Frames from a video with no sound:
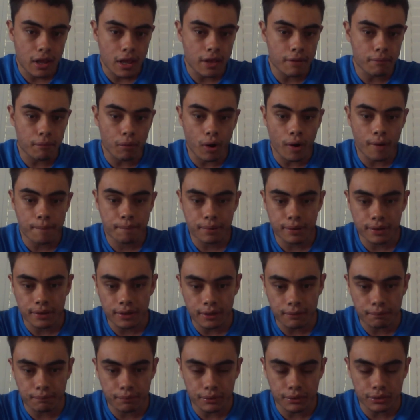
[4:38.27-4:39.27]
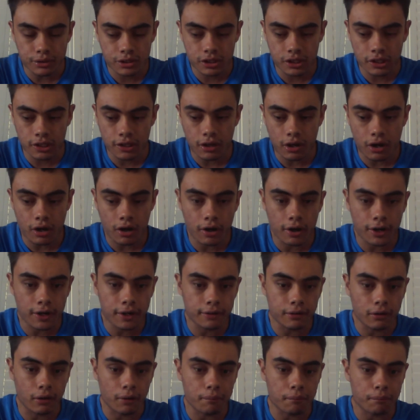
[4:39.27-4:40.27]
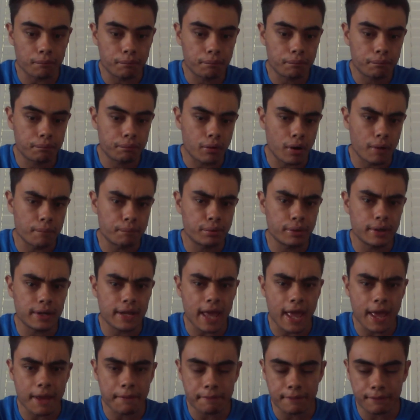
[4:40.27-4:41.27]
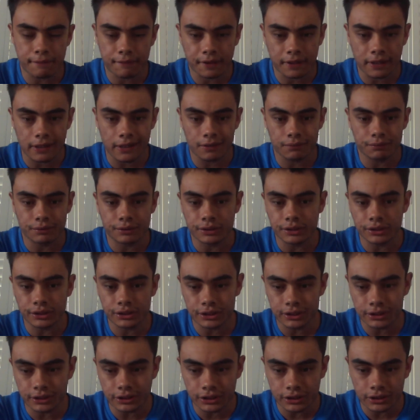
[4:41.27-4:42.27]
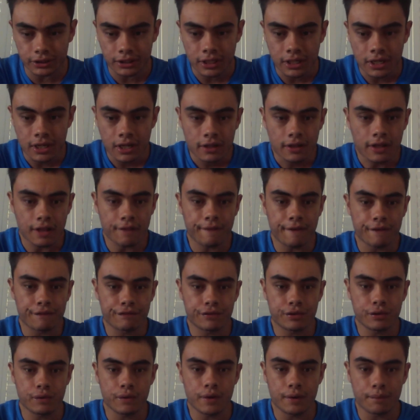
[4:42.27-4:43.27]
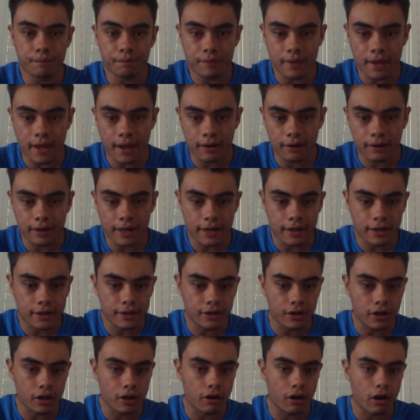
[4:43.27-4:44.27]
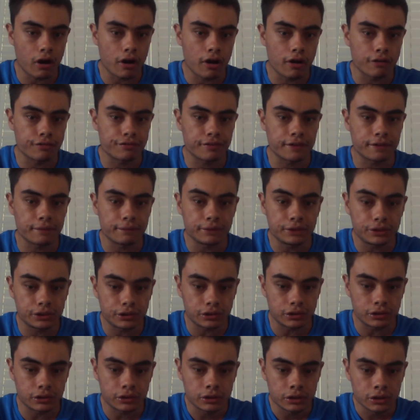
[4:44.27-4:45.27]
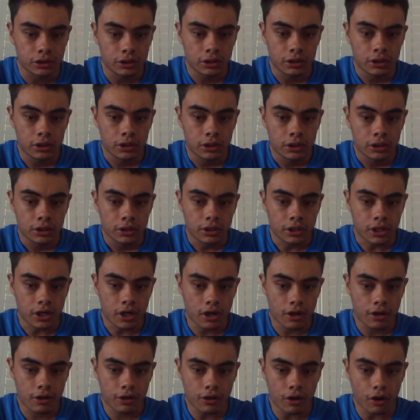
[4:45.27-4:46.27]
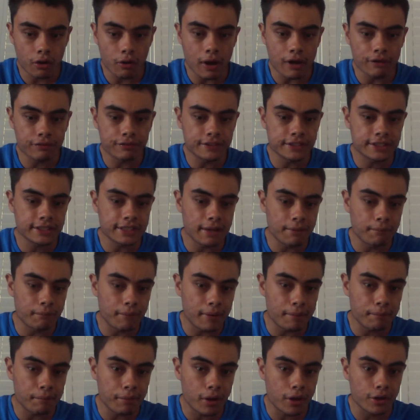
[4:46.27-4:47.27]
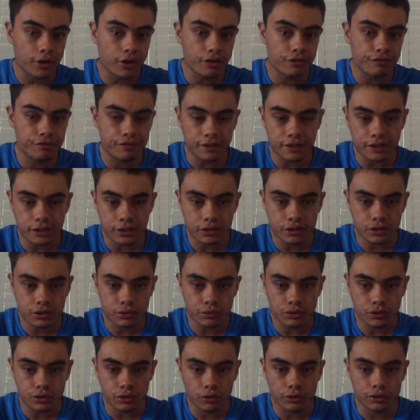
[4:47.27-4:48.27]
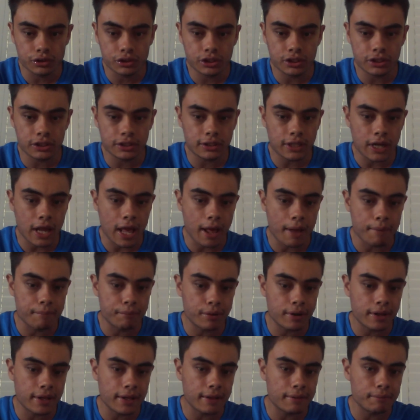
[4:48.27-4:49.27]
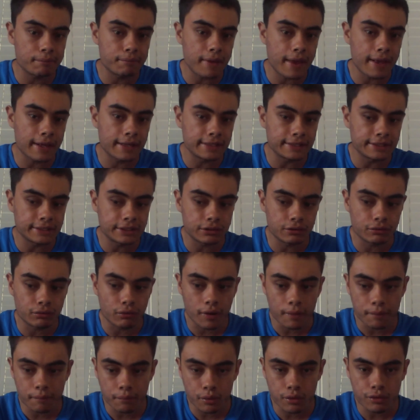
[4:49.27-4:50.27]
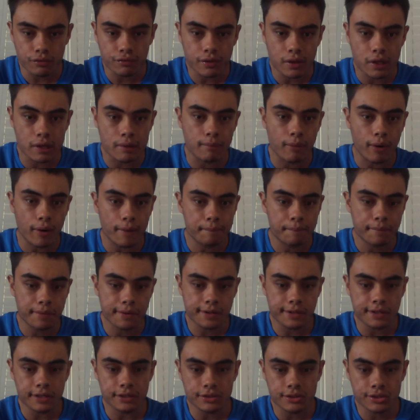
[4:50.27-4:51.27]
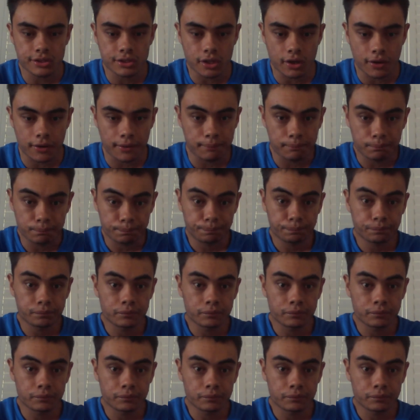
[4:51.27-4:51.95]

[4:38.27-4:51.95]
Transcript: in my opinion, personally, I'm pretty happy with the club's decision that they've turned him down. And, you know, I think we should, you know, go after someone, but I don't think Shaun Johnson bringing him back is the right move, in my opinion. So